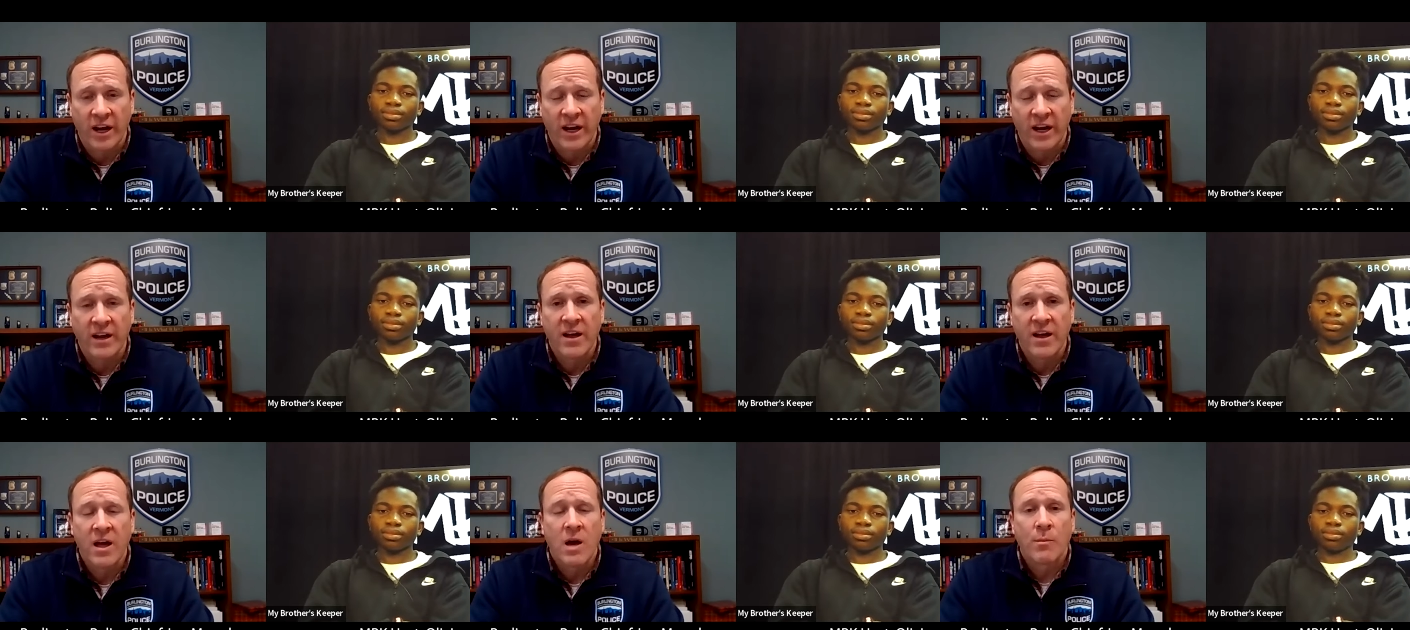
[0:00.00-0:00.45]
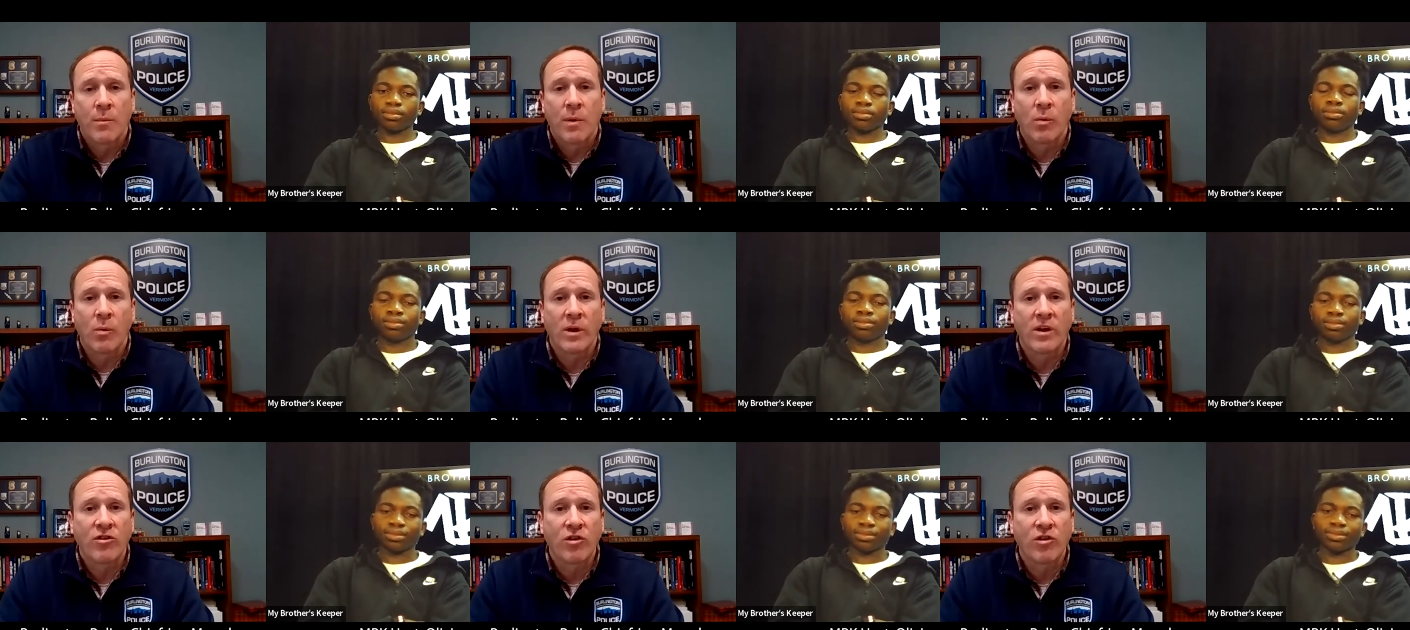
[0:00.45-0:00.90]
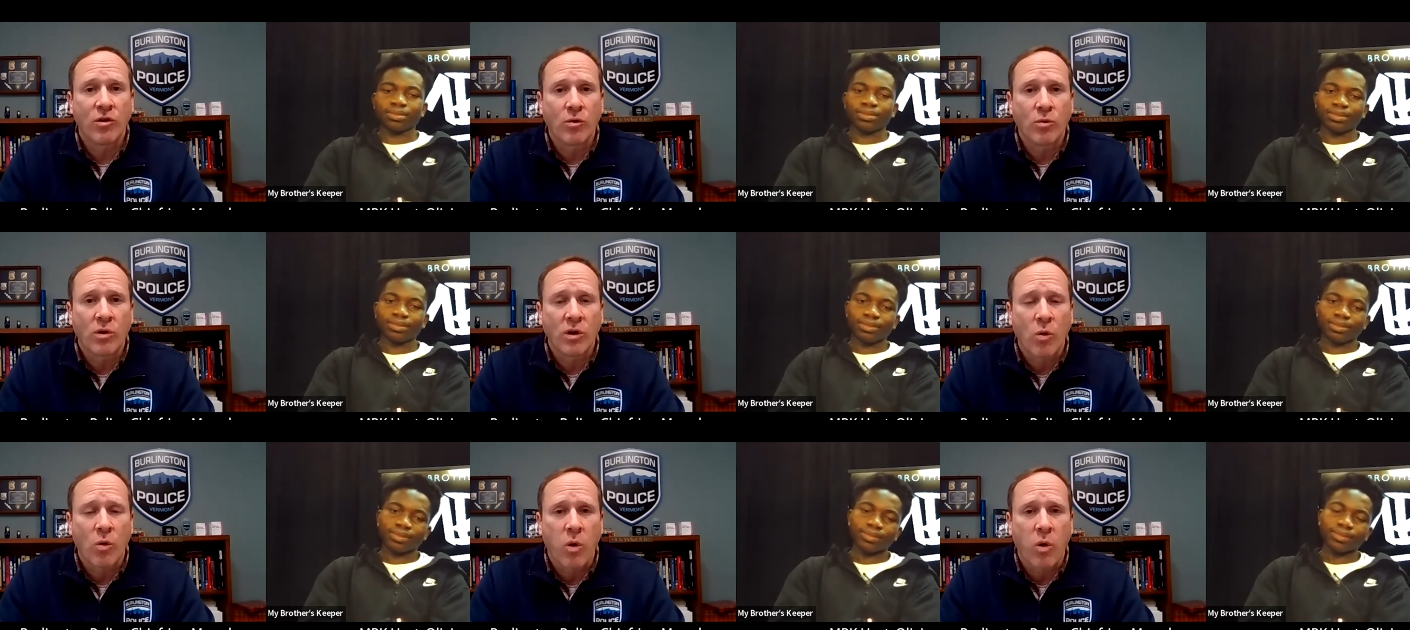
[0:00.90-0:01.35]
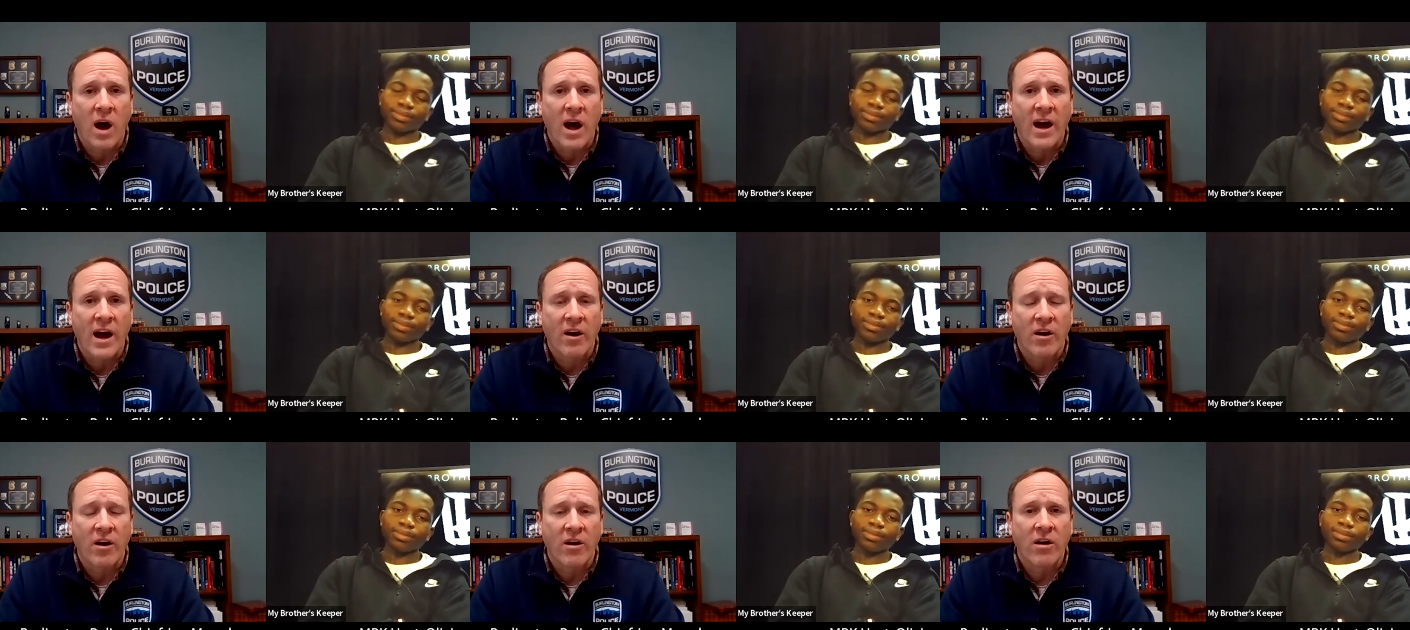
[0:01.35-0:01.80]
Speaker 1: degree. But we do
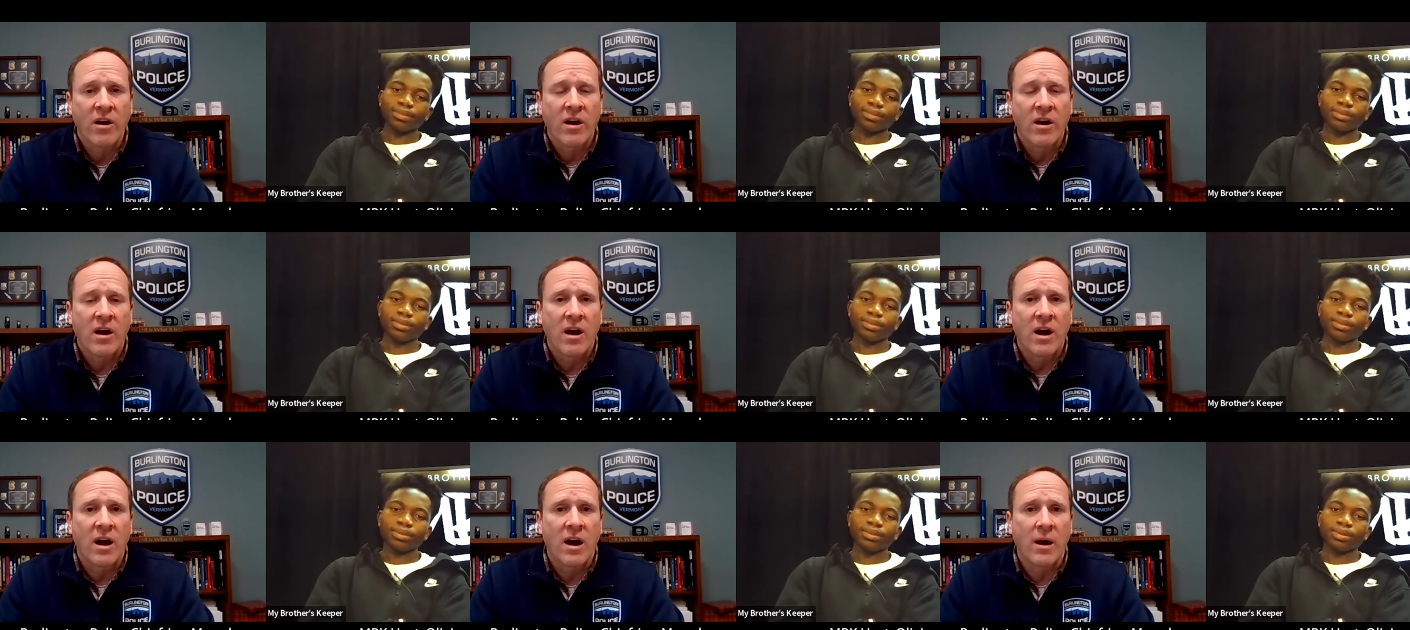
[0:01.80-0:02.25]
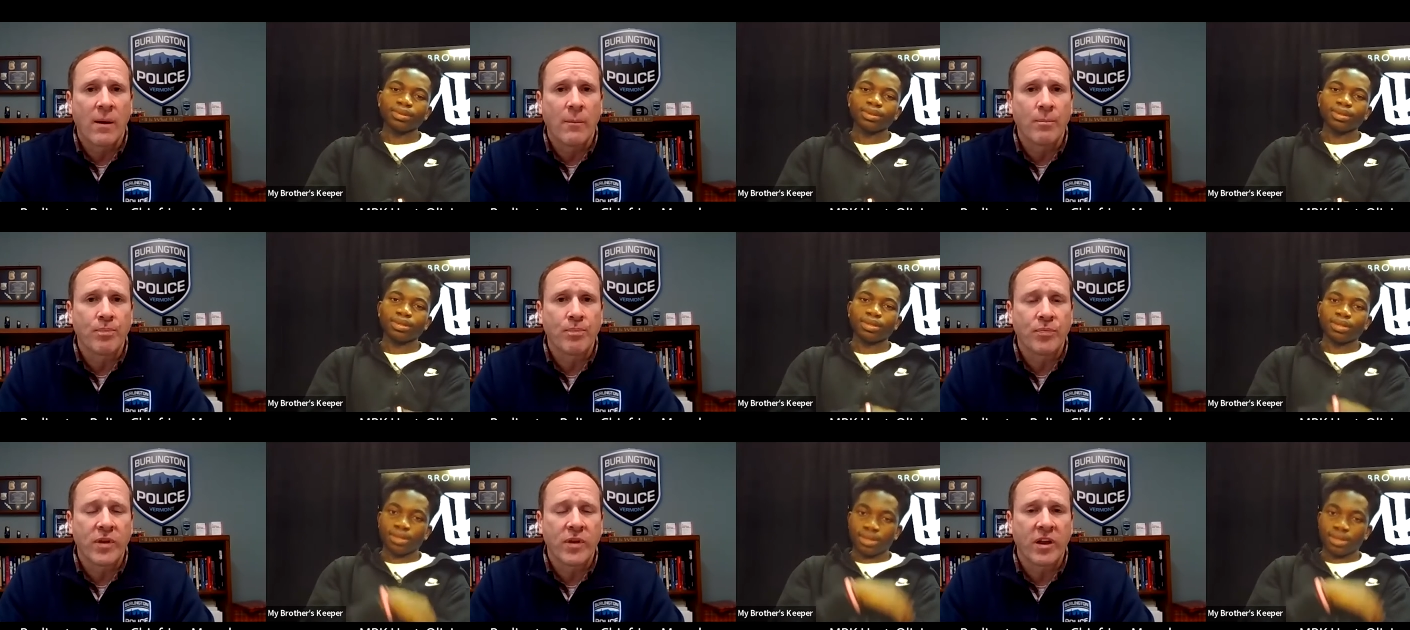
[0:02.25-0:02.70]
require um,